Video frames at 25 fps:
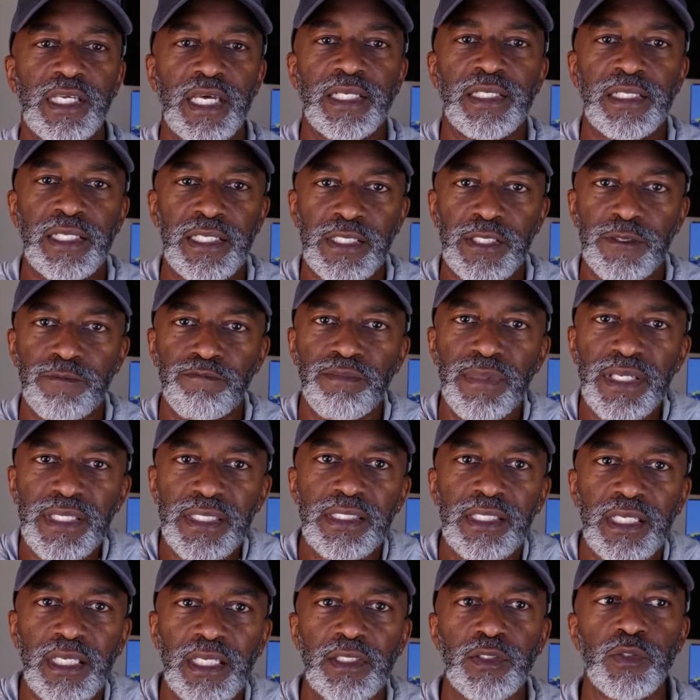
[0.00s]
that is
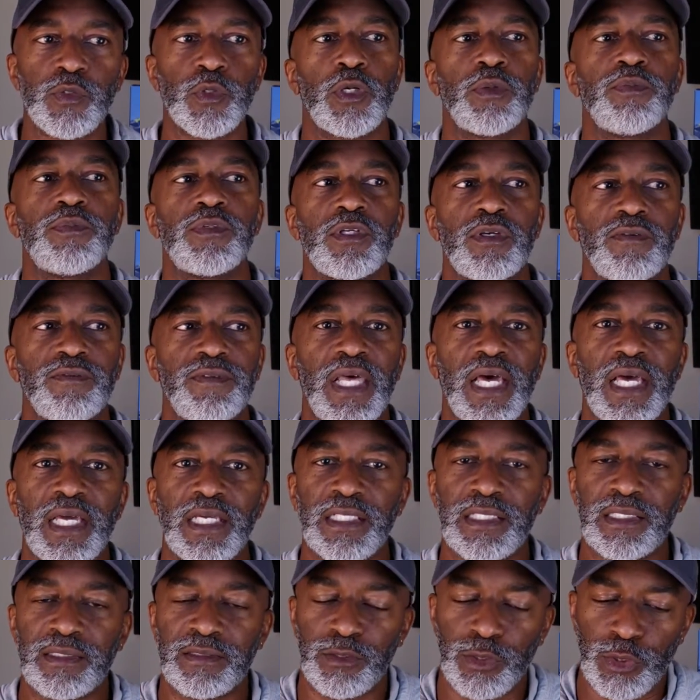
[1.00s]
missing in terms of
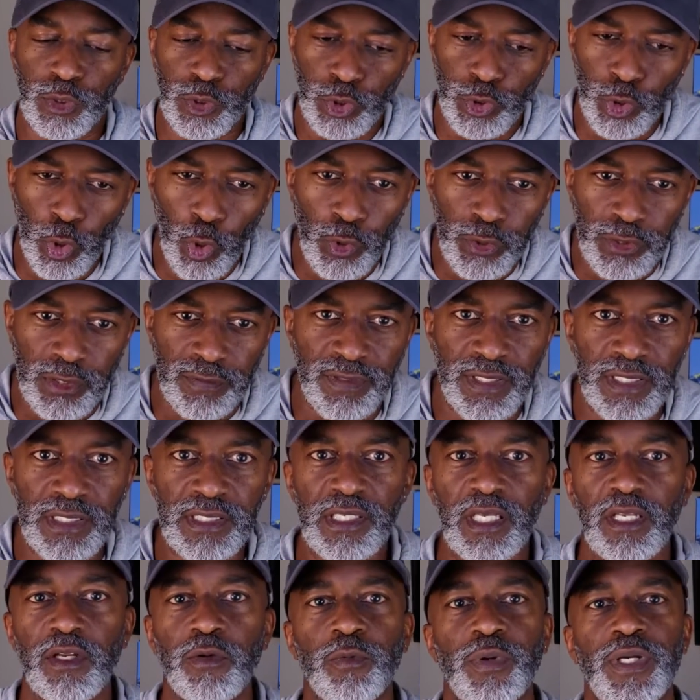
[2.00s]
that jolt of
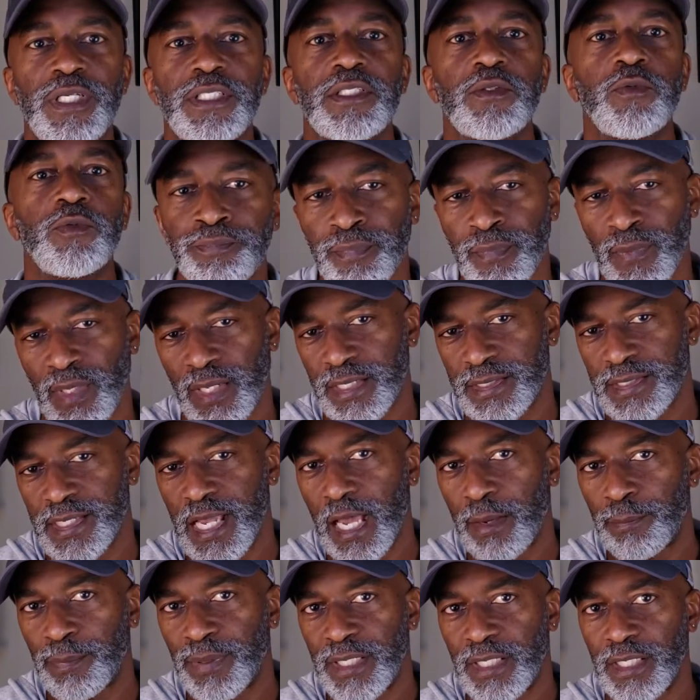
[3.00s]
acceleration is
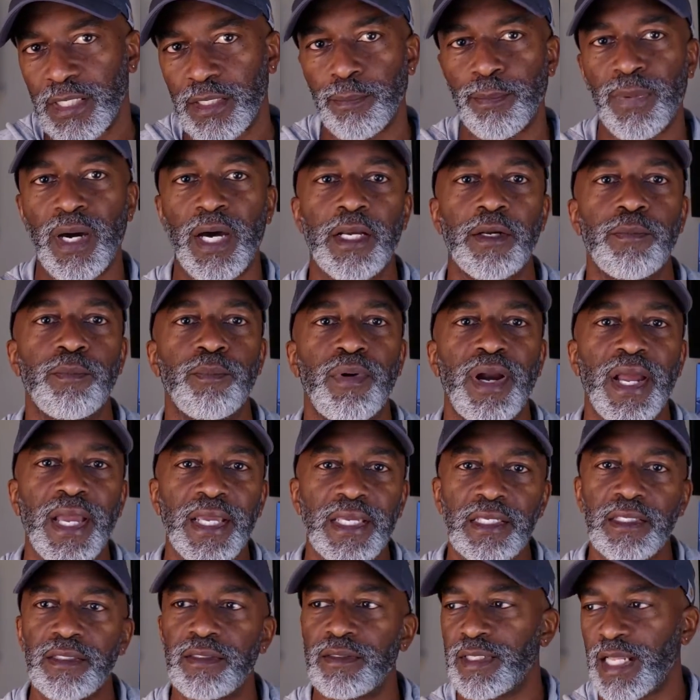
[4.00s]
happening in the bottom
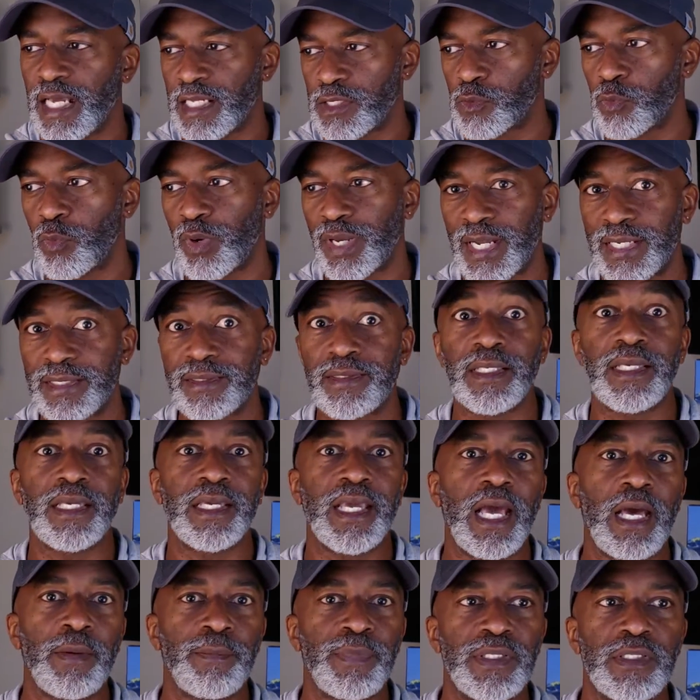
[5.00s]
bracket. That's what I
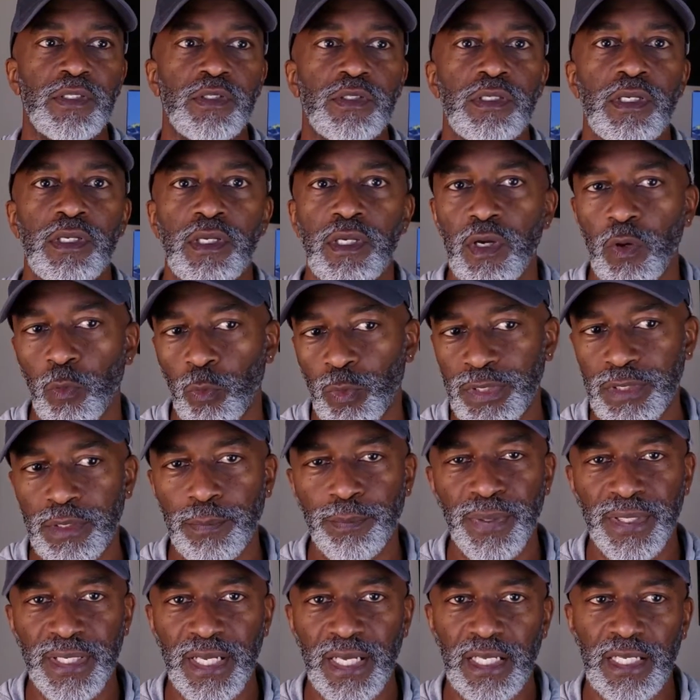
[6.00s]
think happens with
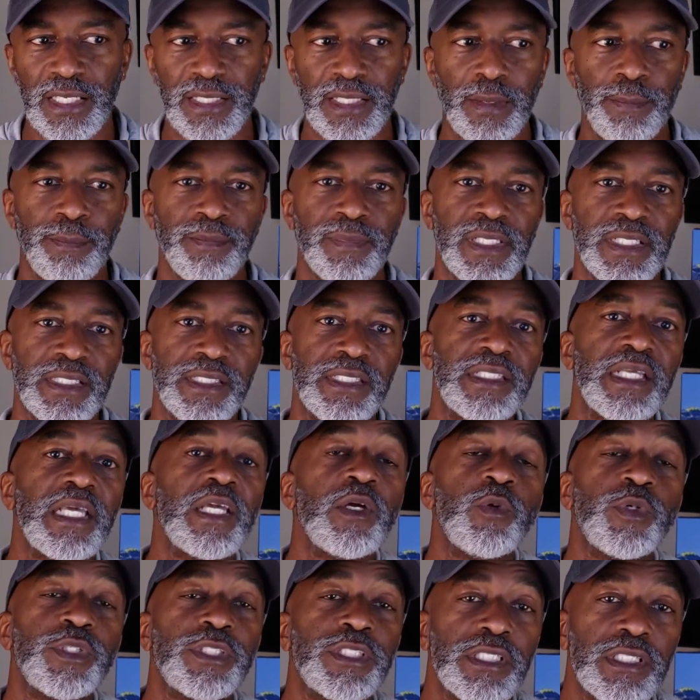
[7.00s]
the Pinella that
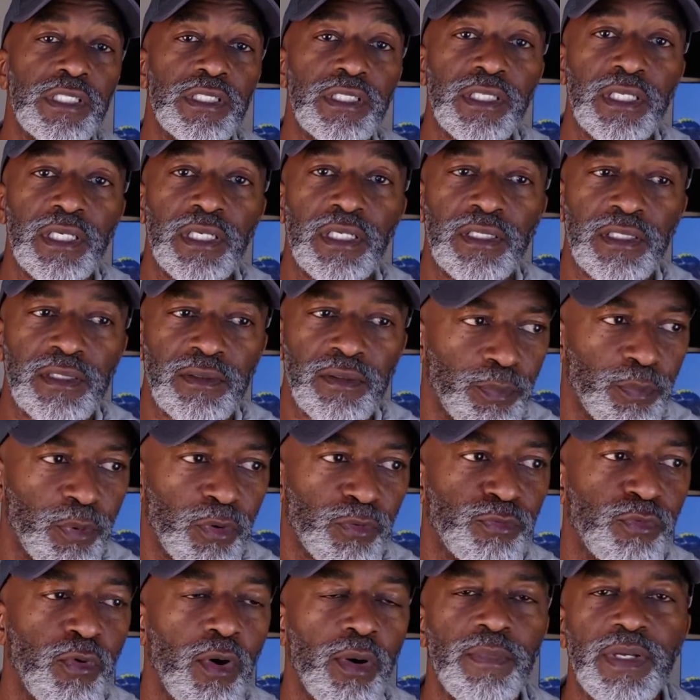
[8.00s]
distinguishes the
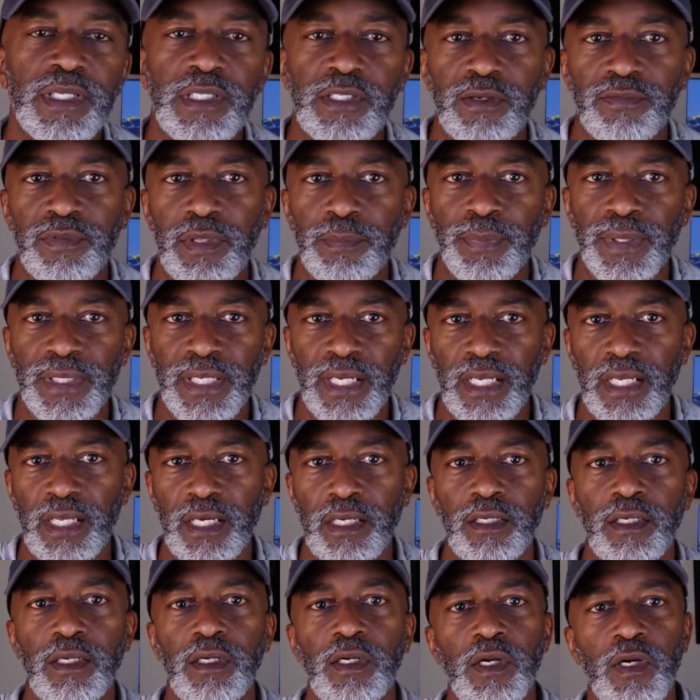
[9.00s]
performance of the
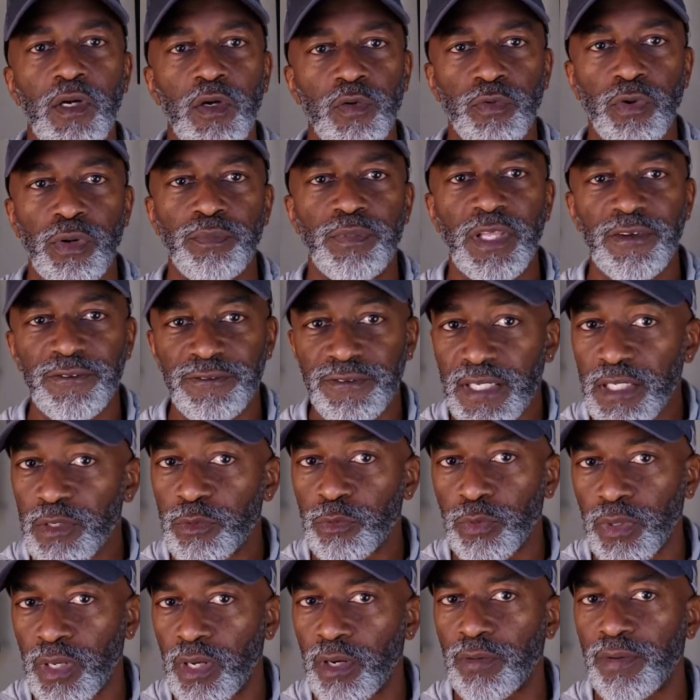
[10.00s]
Pinella from the
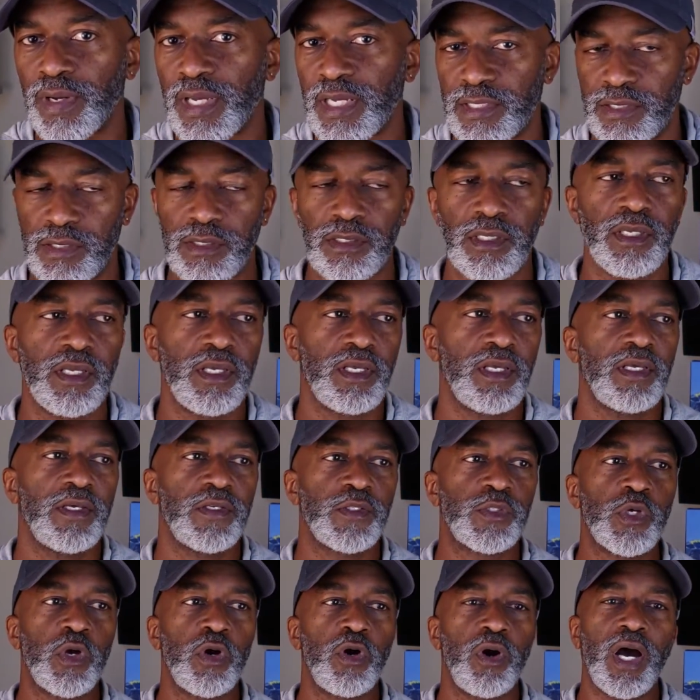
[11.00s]
V3RS.
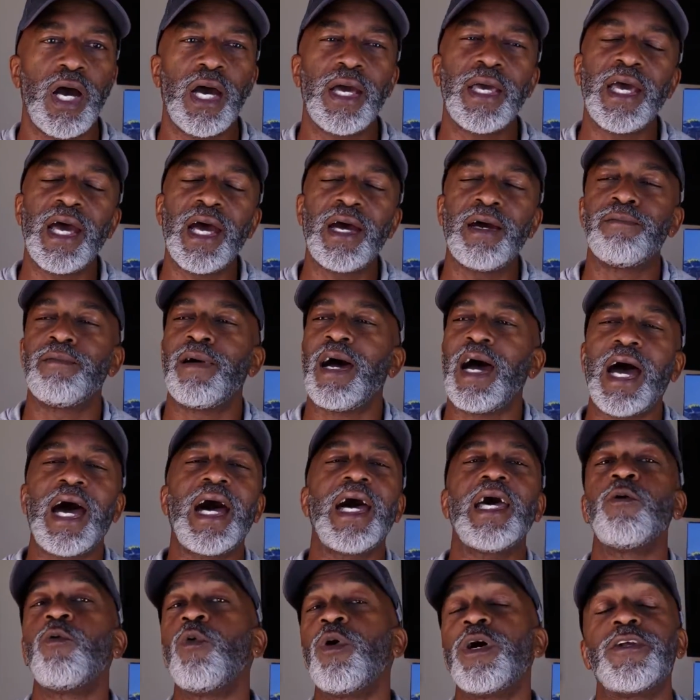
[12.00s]
So
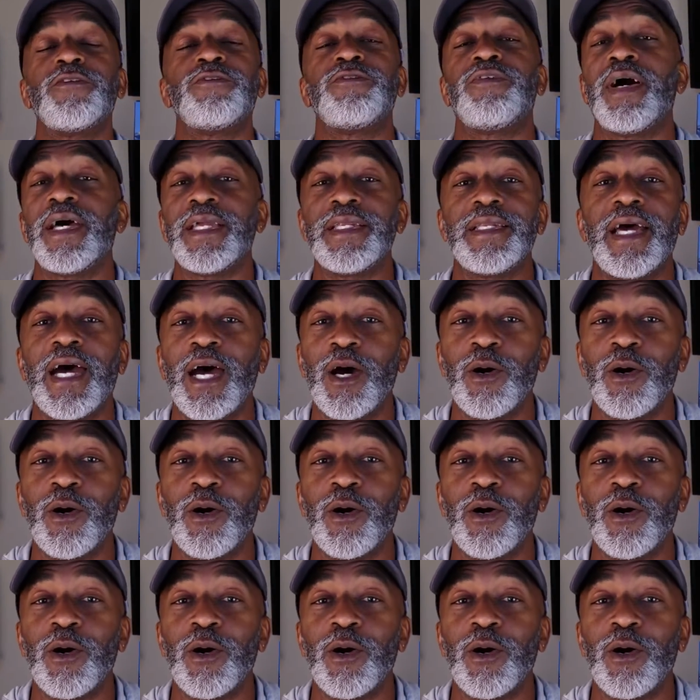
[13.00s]
I want to find